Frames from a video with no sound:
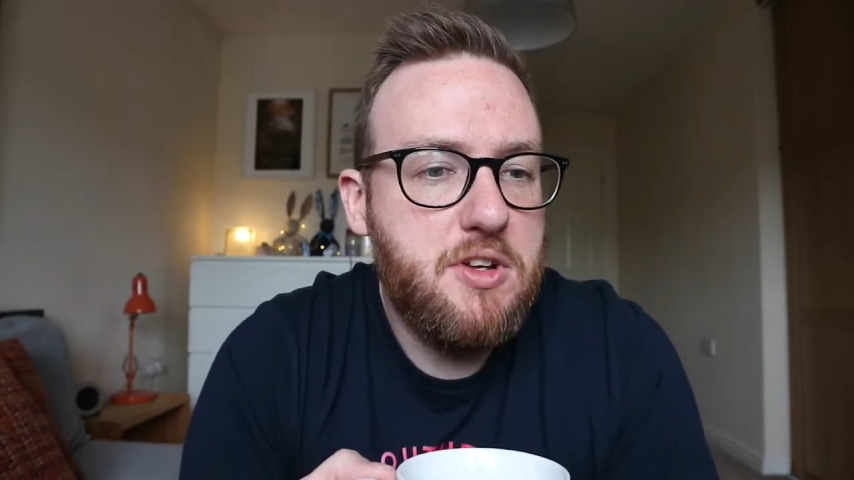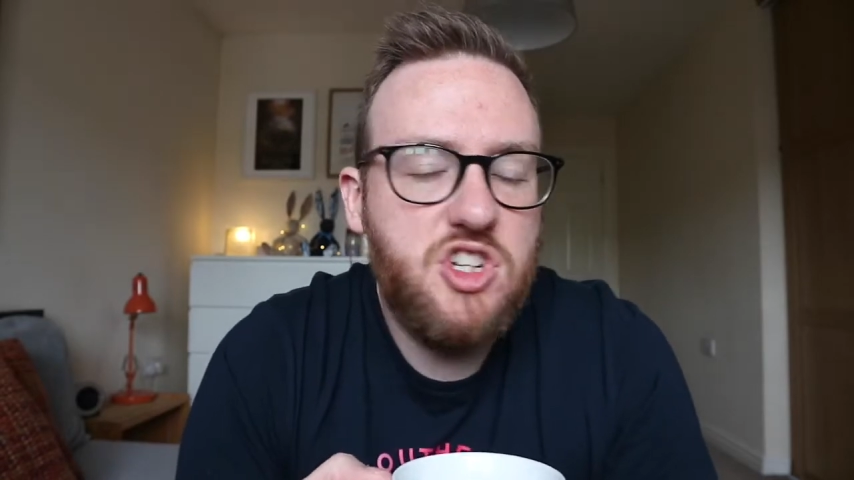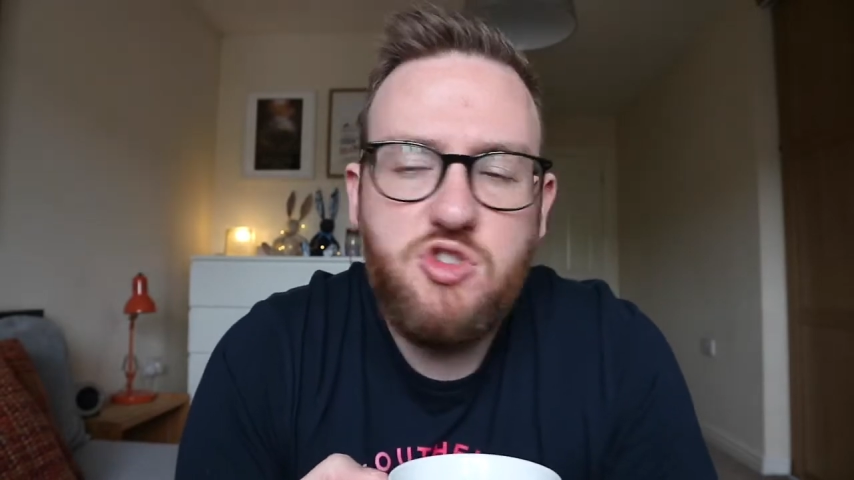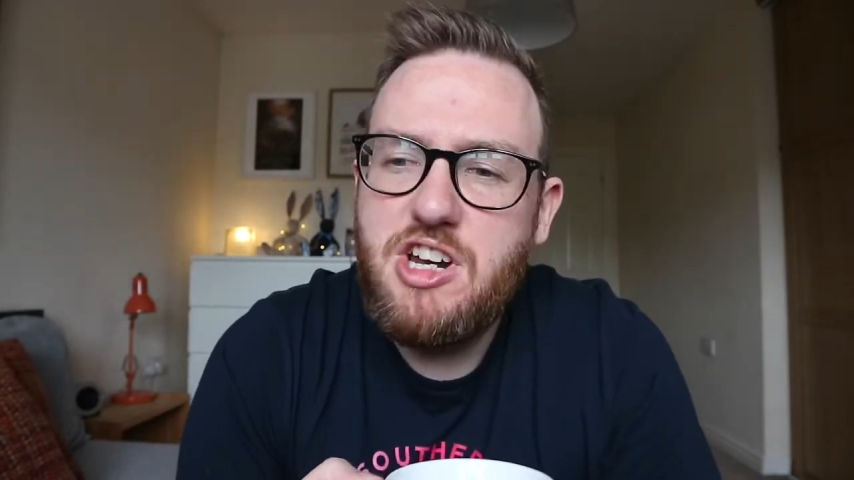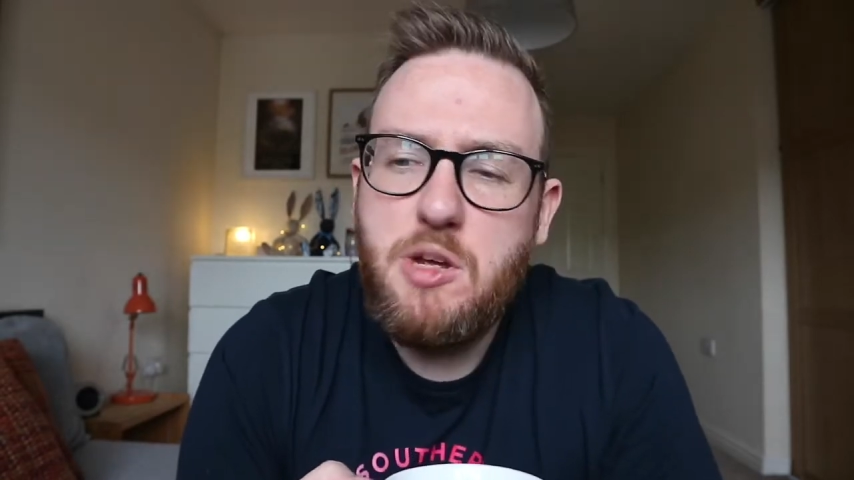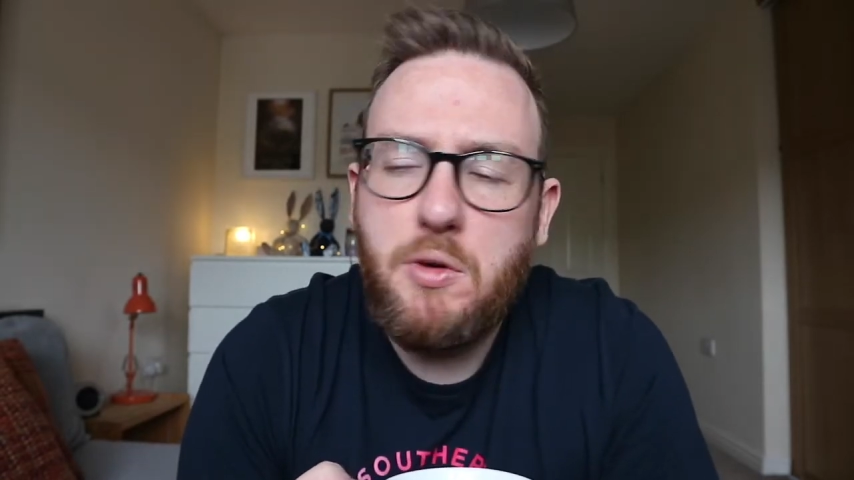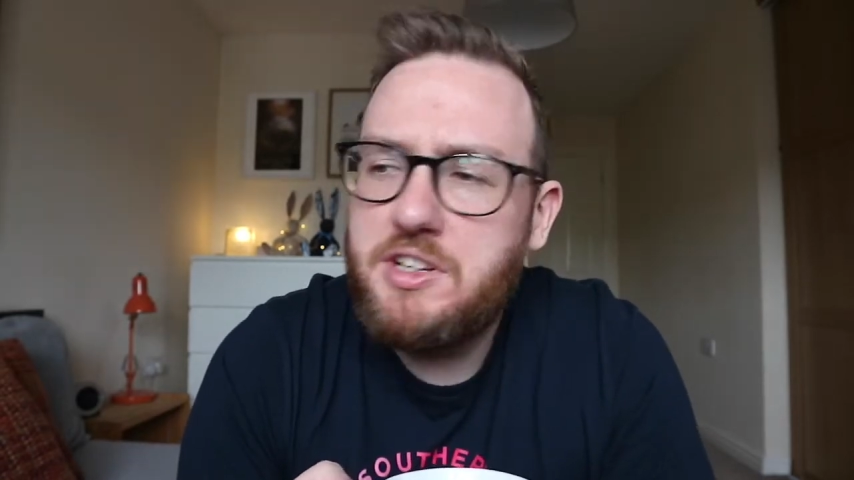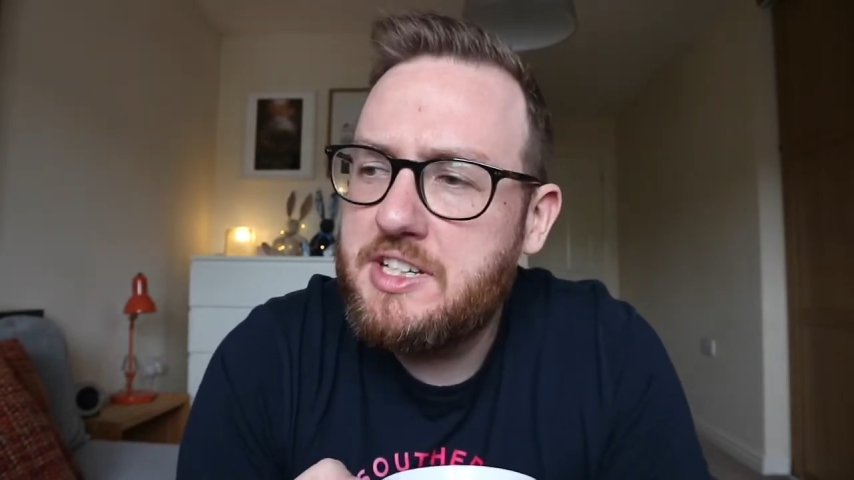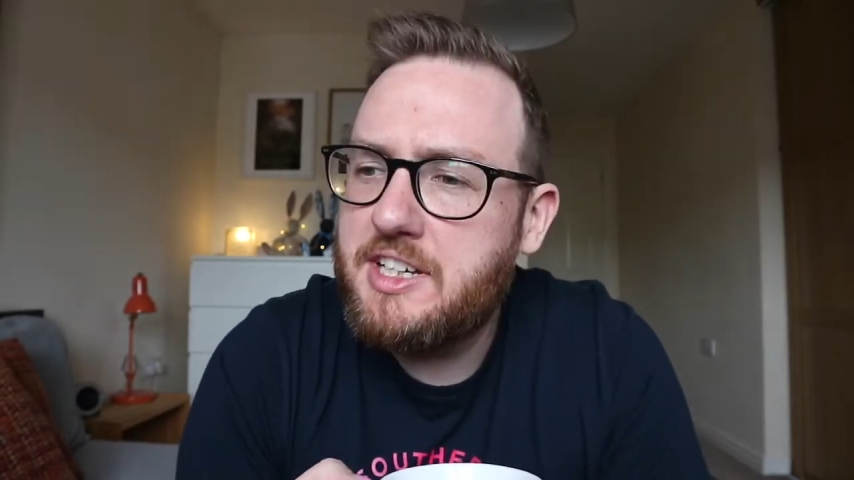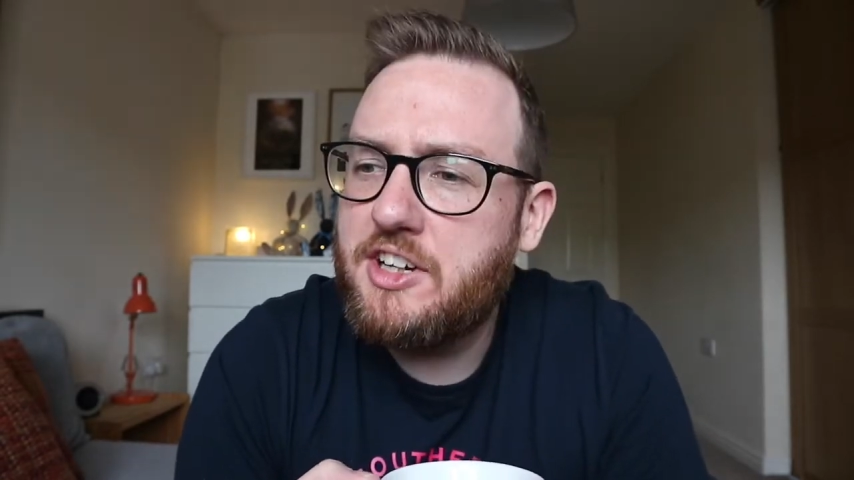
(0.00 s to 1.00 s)
just really
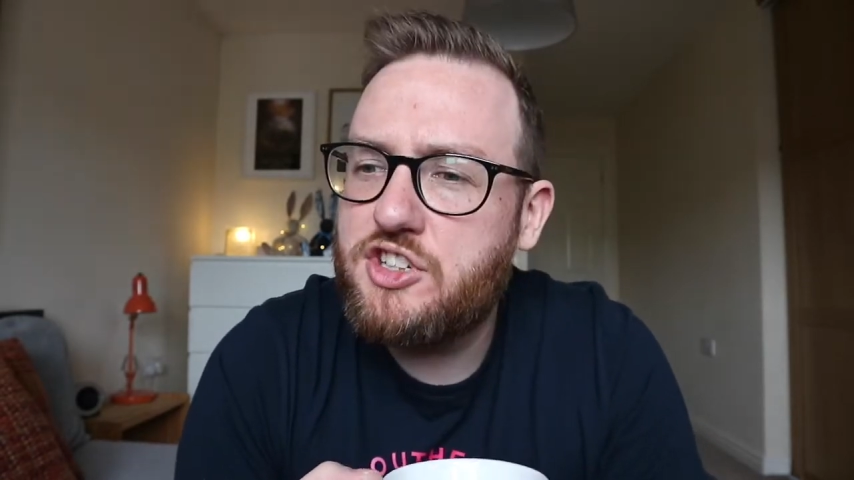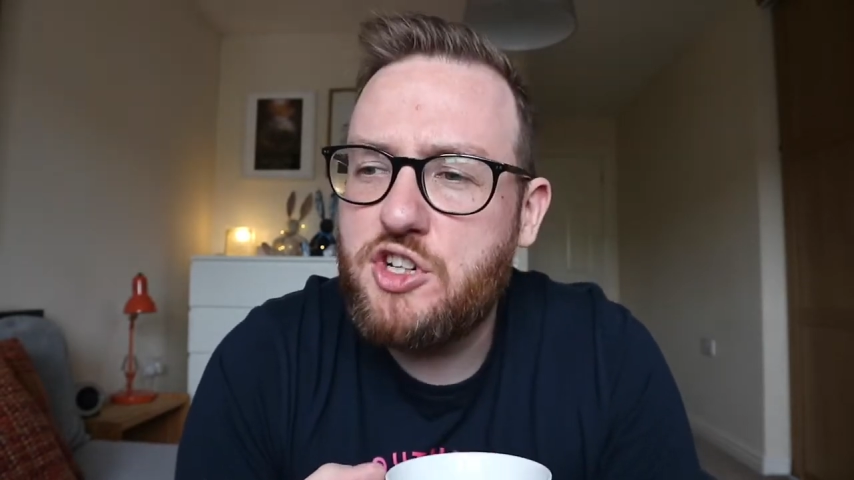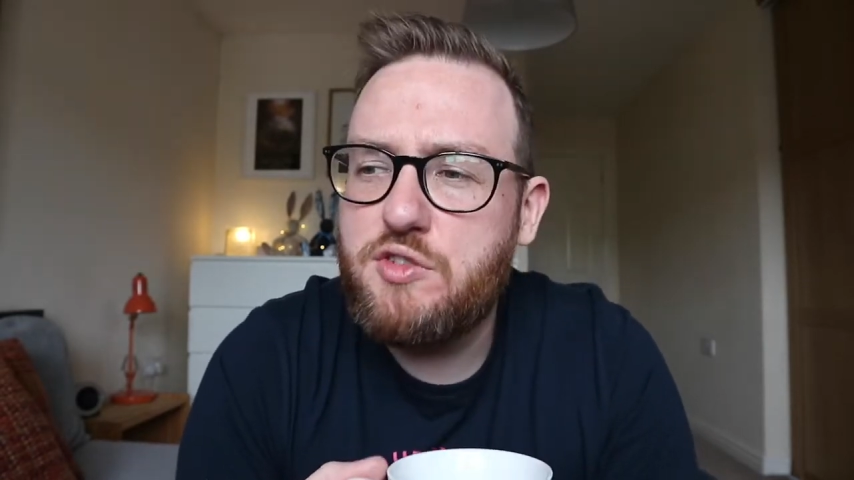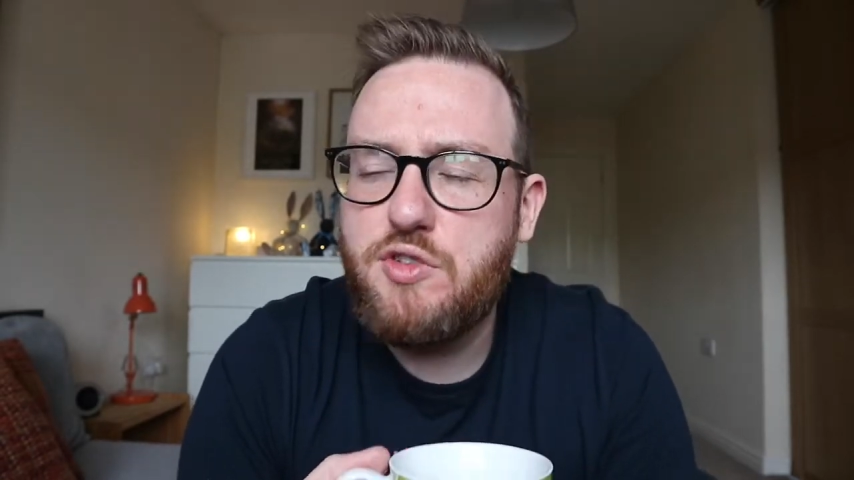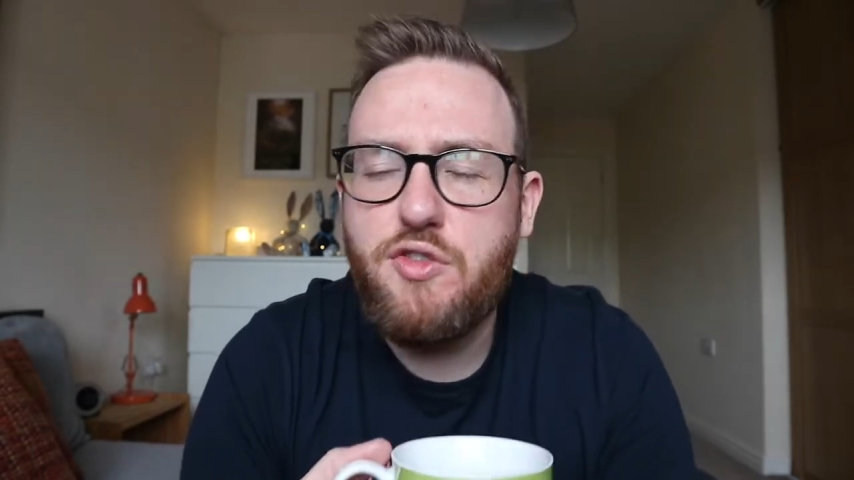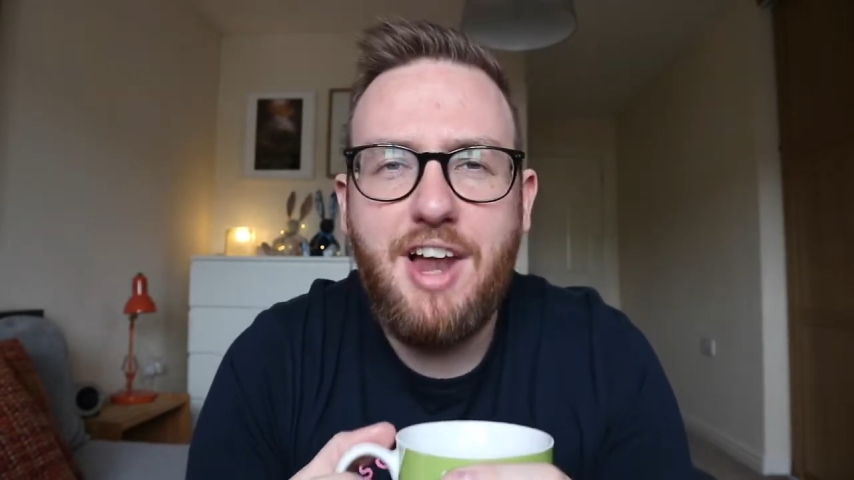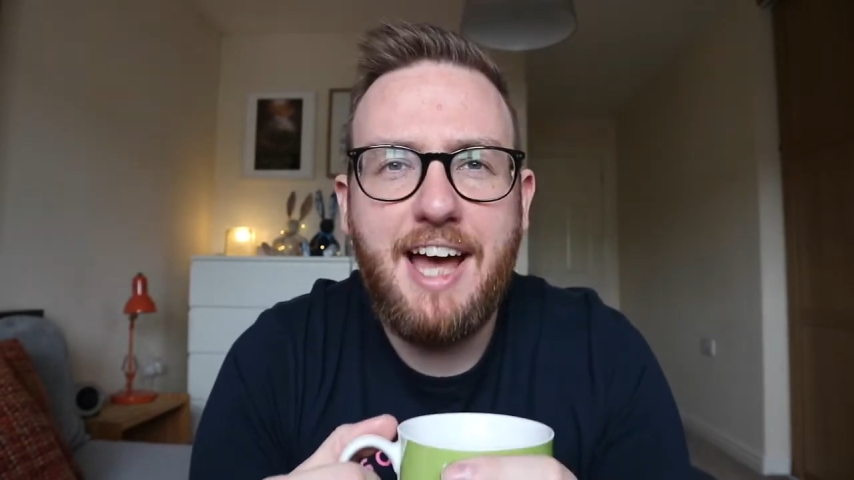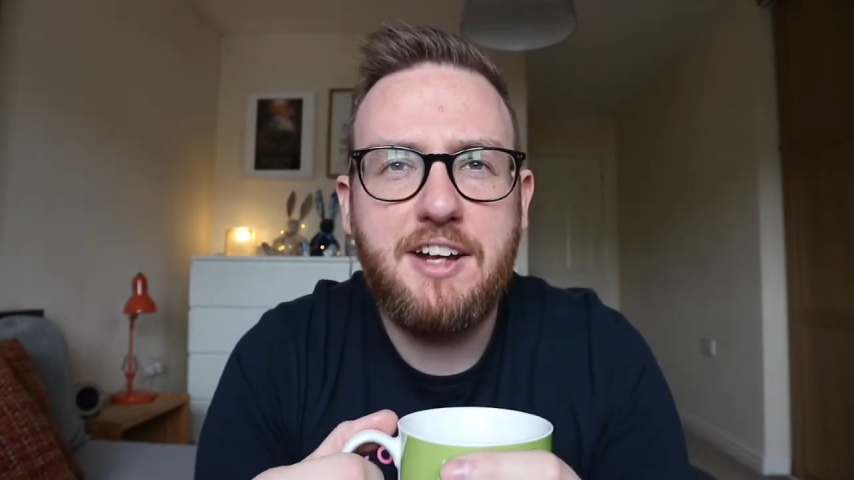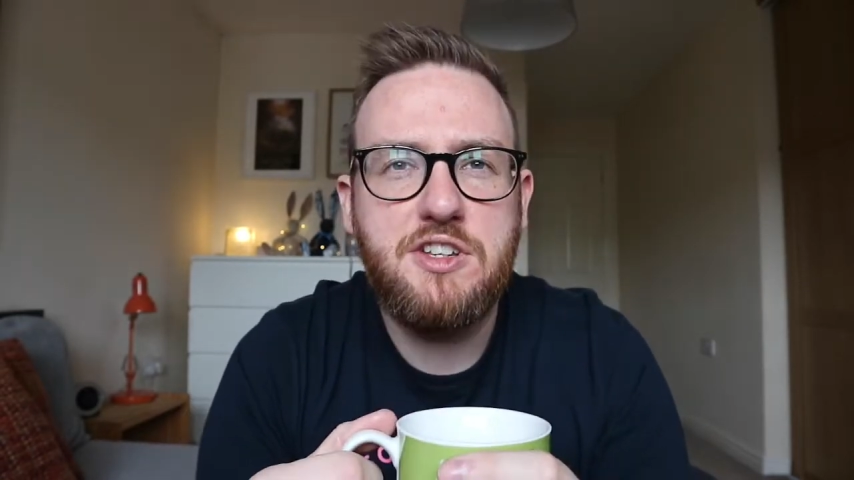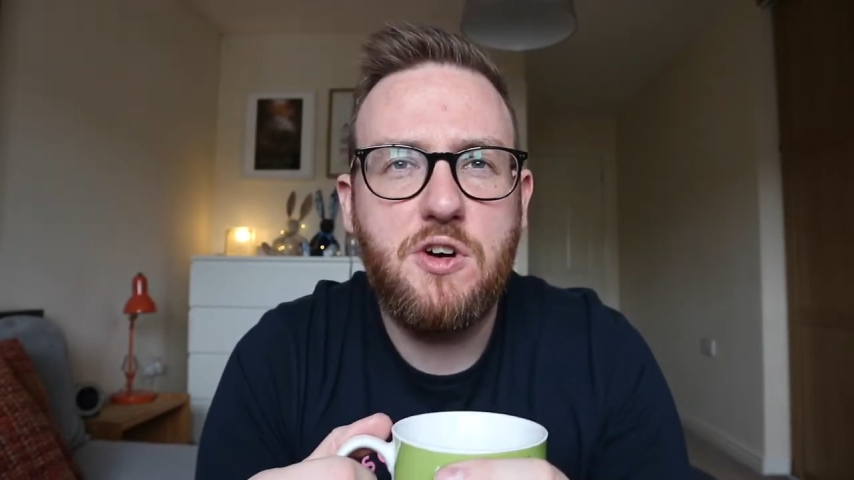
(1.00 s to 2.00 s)
wanted to sort of
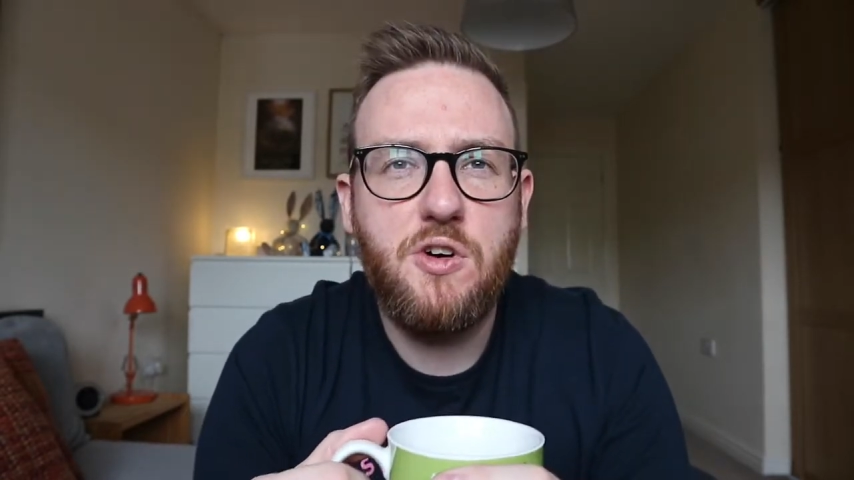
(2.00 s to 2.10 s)
reflect